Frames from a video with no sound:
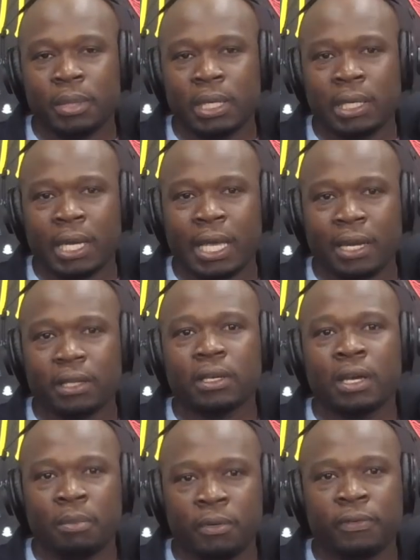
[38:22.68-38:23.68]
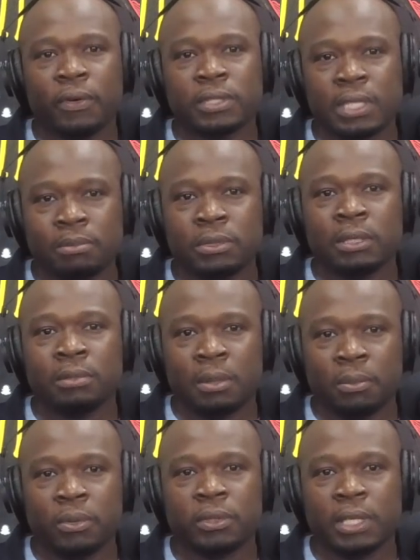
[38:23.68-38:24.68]
And I got a couple of folks that I'm teamed
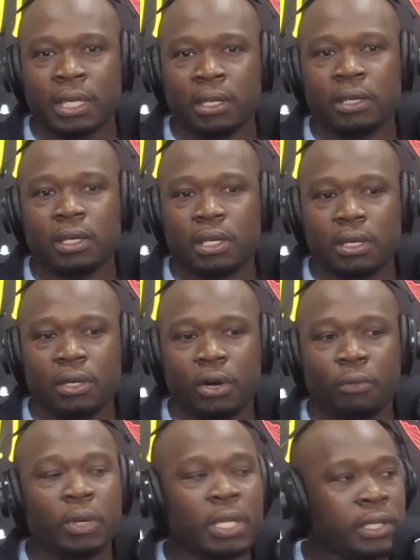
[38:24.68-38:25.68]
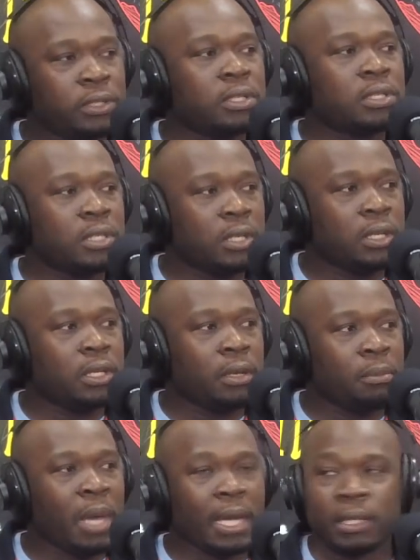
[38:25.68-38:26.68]
up with that are really interested in
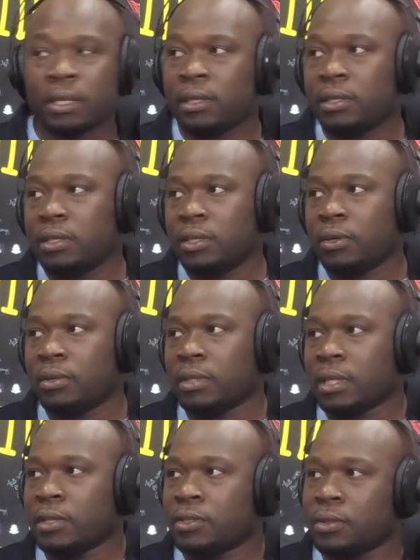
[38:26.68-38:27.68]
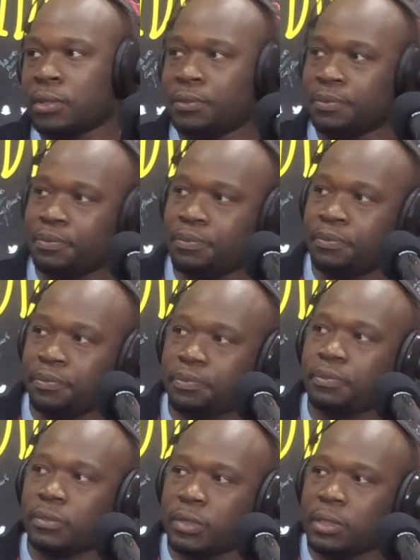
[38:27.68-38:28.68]
impacting, you know, the country. Right.
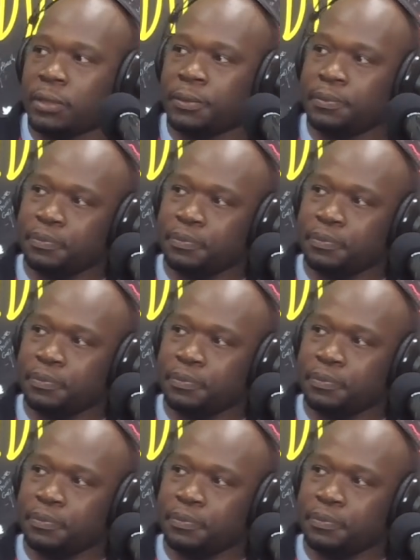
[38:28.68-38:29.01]
Yeah.